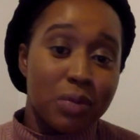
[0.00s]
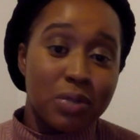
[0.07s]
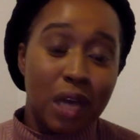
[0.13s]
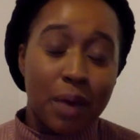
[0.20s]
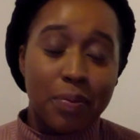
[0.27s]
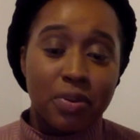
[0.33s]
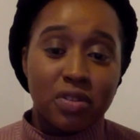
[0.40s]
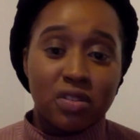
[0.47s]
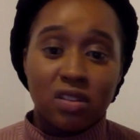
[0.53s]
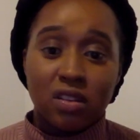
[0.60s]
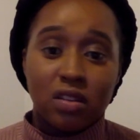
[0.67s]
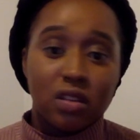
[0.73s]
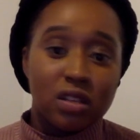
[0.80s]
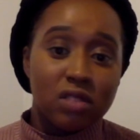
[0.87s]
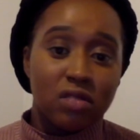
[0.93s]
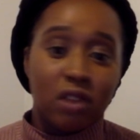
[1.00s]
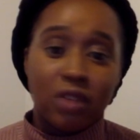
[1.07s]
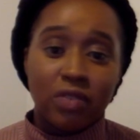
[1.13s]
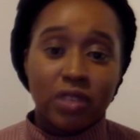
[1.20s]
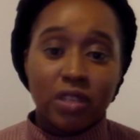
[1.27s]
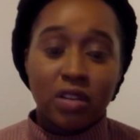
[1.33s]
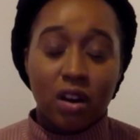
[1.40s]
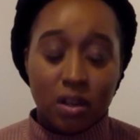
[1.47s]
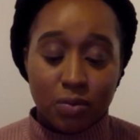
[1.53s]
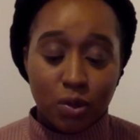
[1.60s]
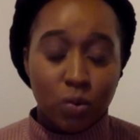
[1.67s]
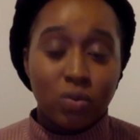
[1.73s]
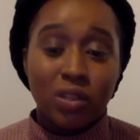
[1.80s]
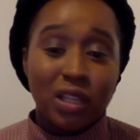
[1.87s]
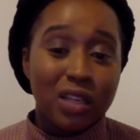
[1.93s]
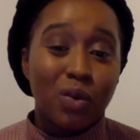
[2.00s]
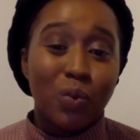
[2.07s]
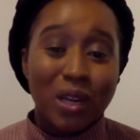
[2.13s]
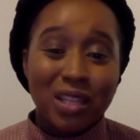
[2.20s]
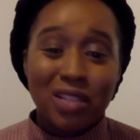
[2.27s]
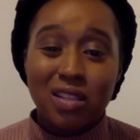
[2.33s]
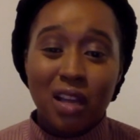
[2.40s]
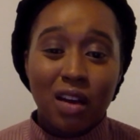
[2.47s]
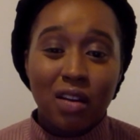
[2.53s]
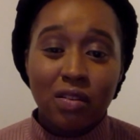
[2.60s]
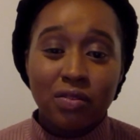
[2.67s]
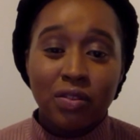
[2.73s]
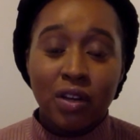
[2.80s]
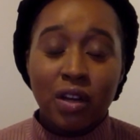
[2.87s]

happens and it's not every time you will need a Wednesday off